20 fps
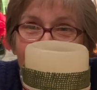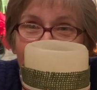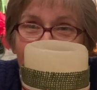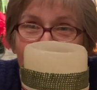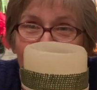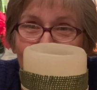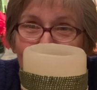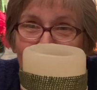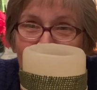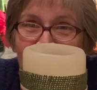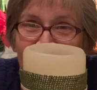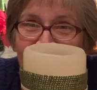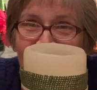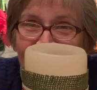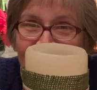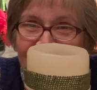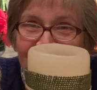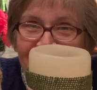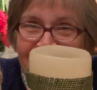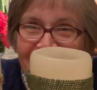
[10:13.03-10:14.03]
There we go.
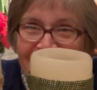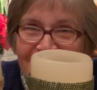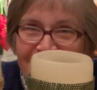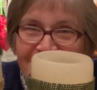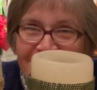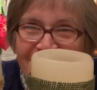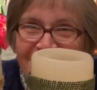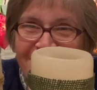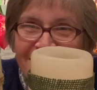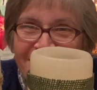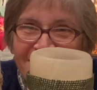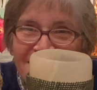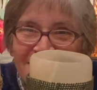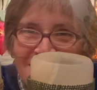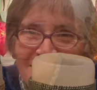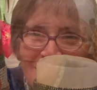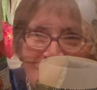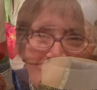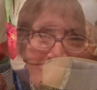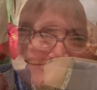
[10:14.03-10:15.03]

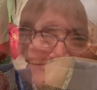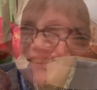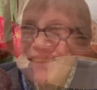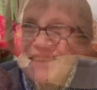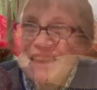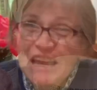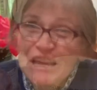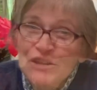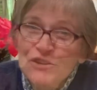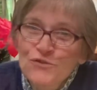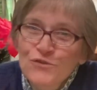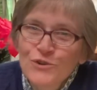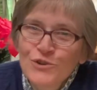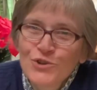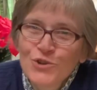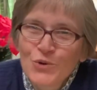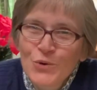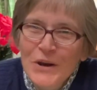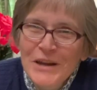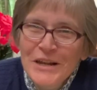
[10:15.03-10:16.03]
Thanks for
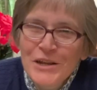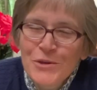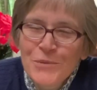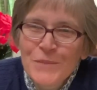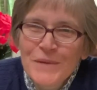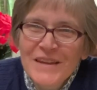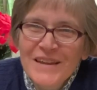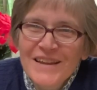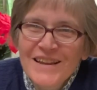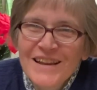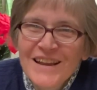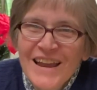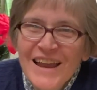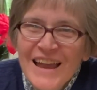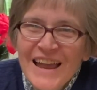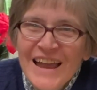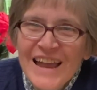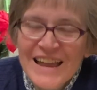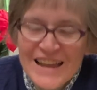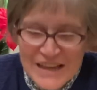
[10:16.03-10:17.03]
joining me
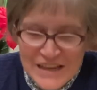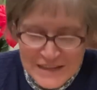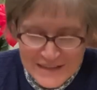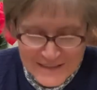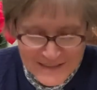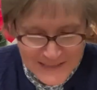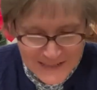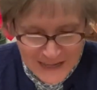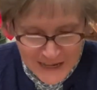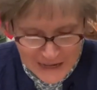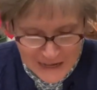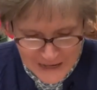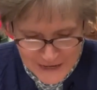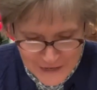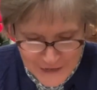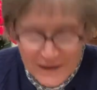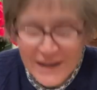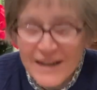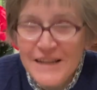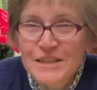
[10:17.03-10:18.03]
as
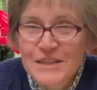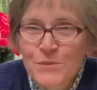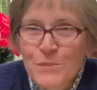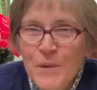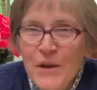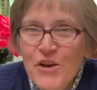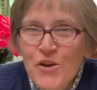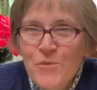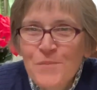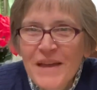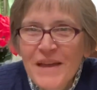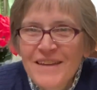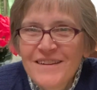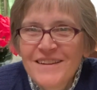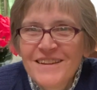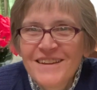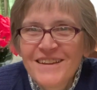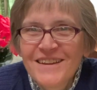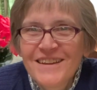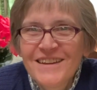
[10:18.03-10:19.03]
I
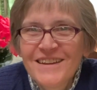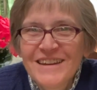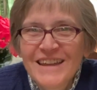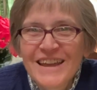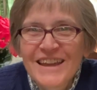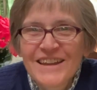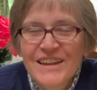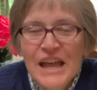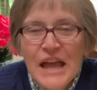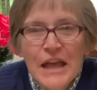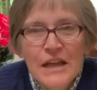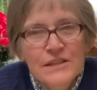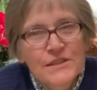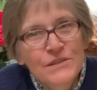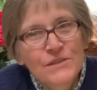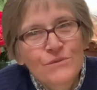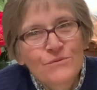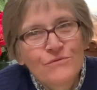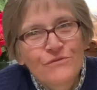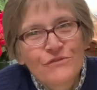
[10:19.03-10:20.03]
experimented and had
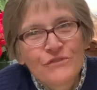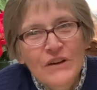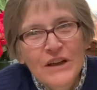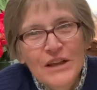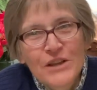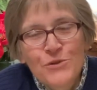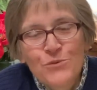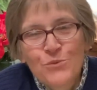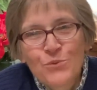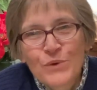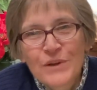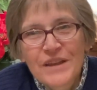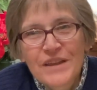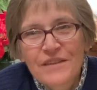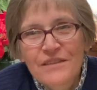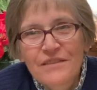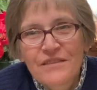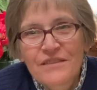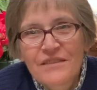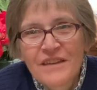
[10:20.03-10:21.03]
some fun
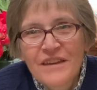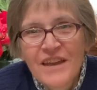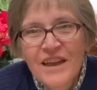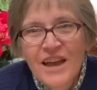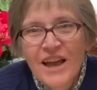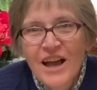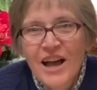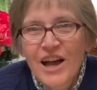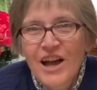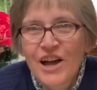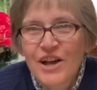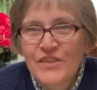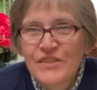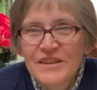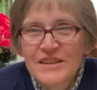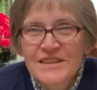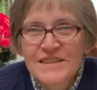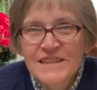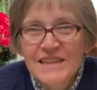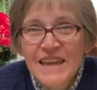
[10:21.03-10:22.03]
with
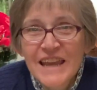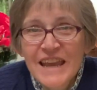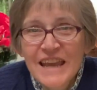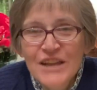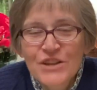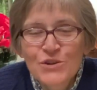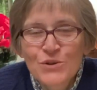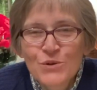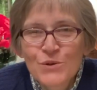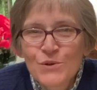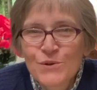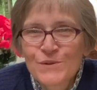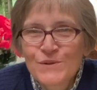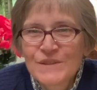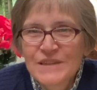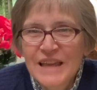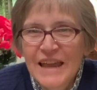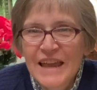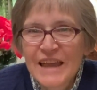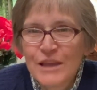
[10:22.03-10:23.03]
these
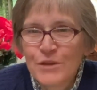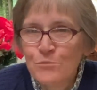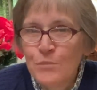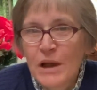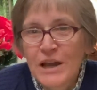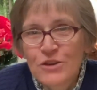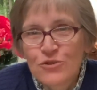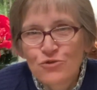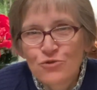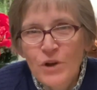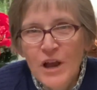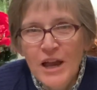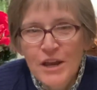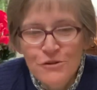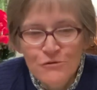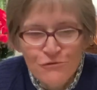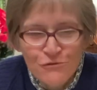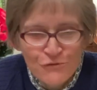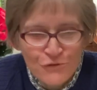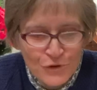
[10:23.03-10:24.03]
candles and my
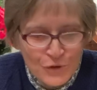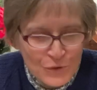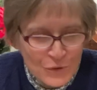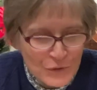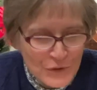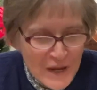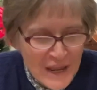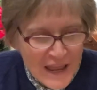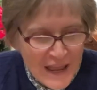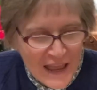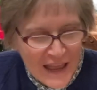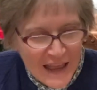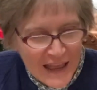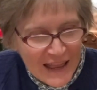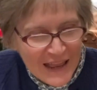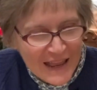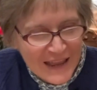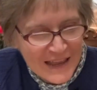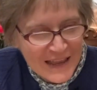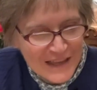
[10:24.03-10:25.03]
dried fruit
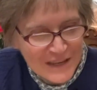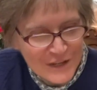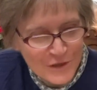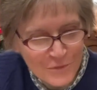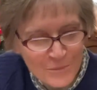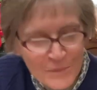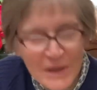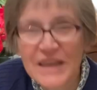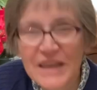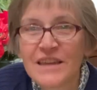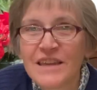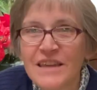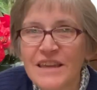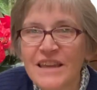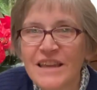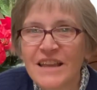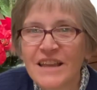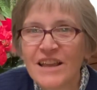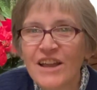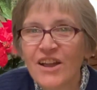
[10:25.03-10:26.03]
and
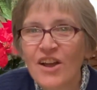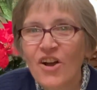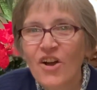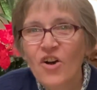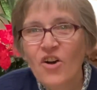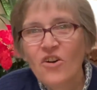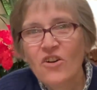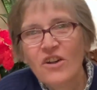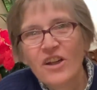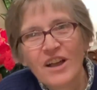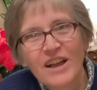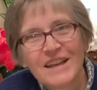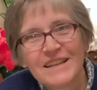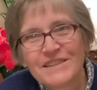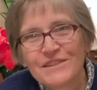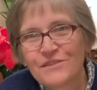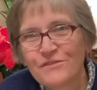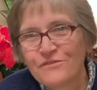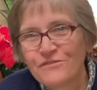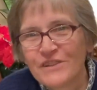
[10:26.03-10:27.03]
making all
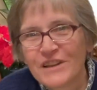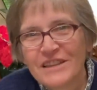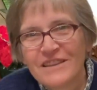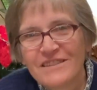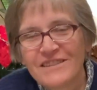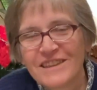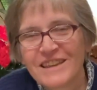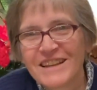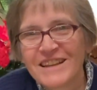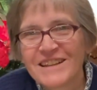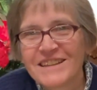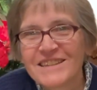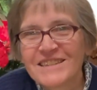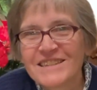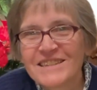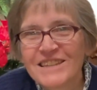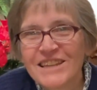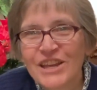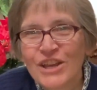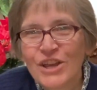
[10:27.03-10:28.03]
kinds of fun things